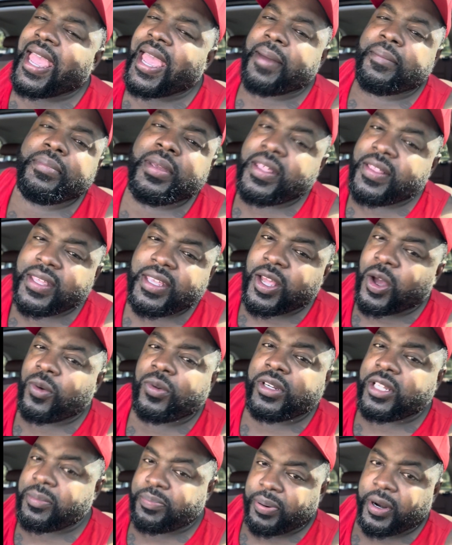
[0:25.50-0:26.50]
be the
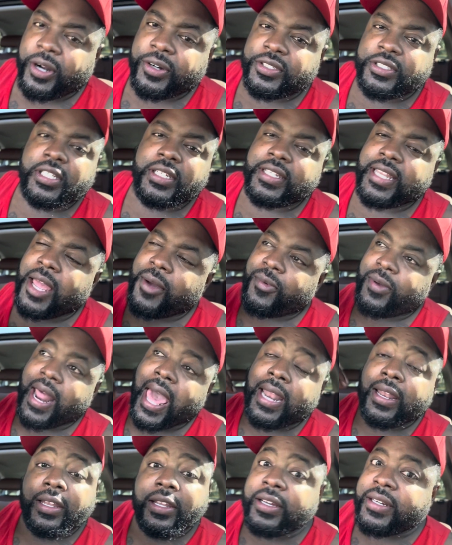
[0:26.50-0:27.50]
only person that when I
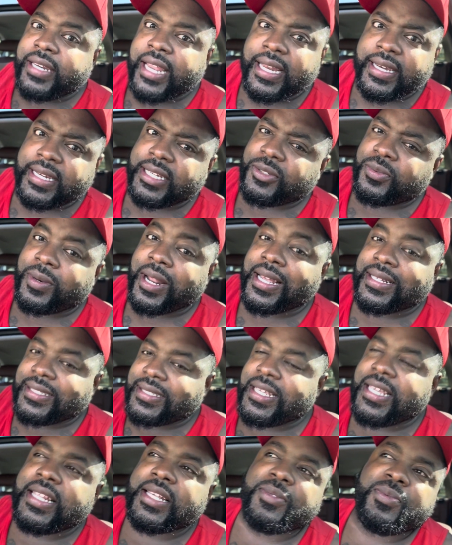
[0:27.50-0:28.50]
looked at this, when I
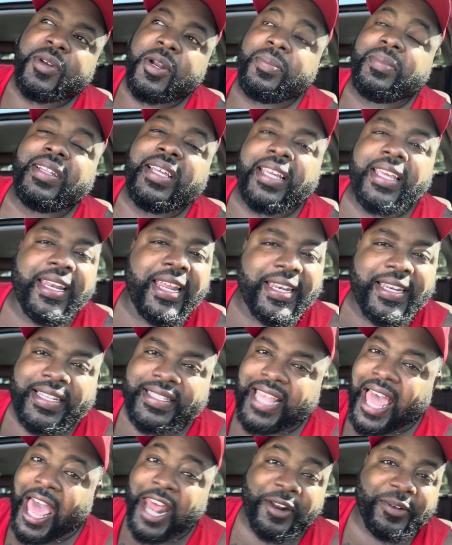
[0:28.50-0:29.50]
see this, when I'm looking at this,
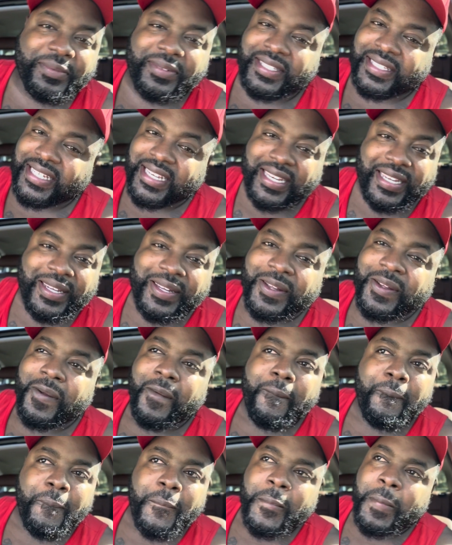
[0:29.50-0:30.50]
I don't see
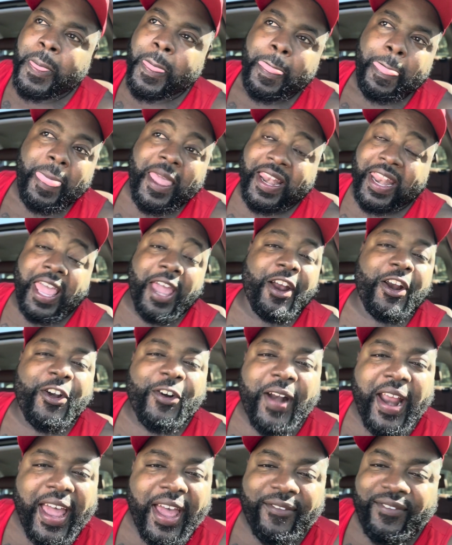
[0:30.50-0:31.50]
an
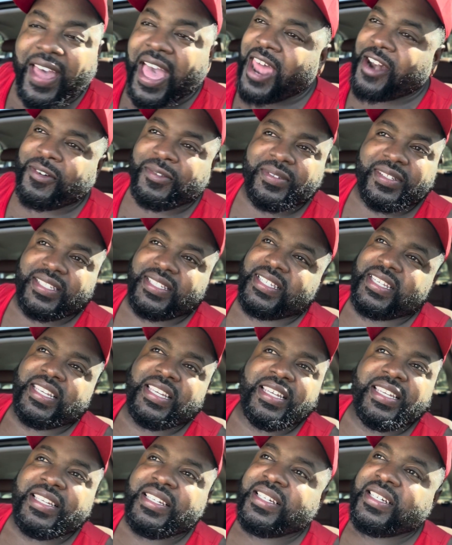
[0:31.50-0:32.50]
aircraft. I don't
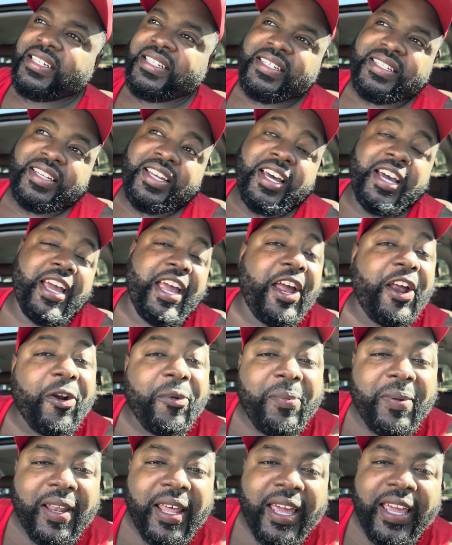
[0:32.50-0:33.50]
see an
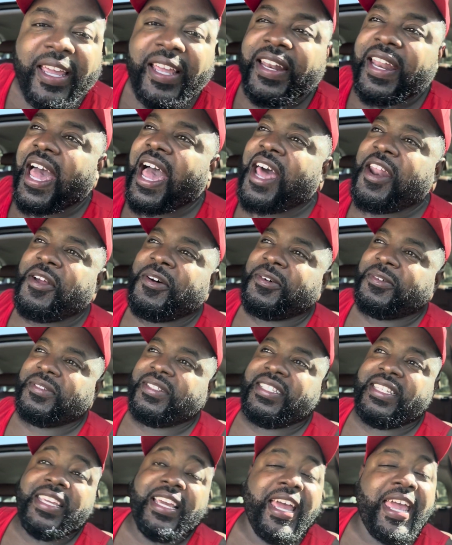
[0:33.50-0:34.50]
airplane. I don't
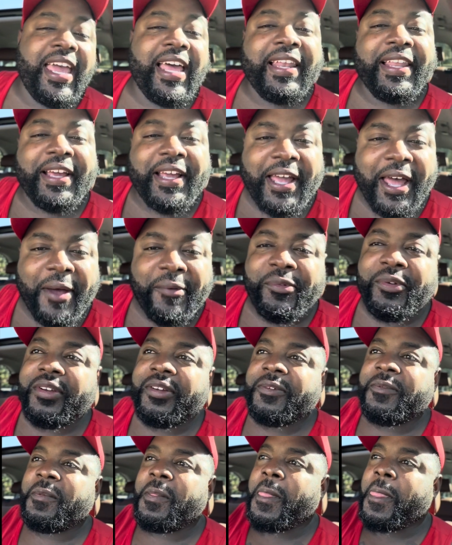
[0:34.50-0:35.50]
see a helicopter.
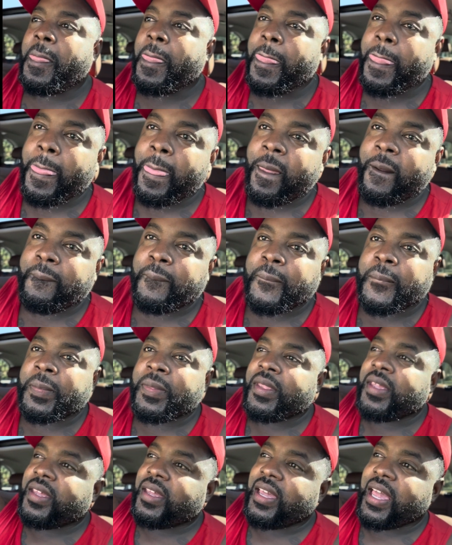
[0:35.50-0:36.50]

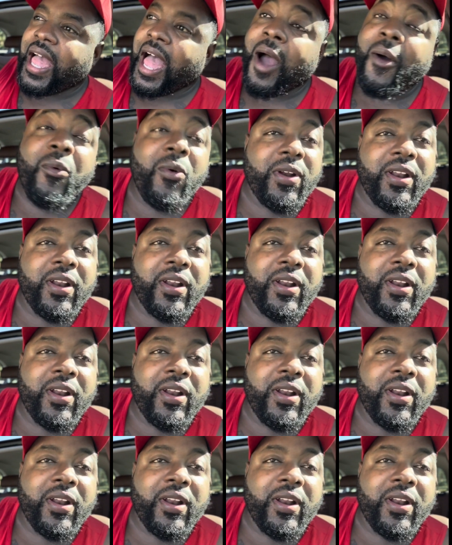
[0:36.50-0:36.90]
I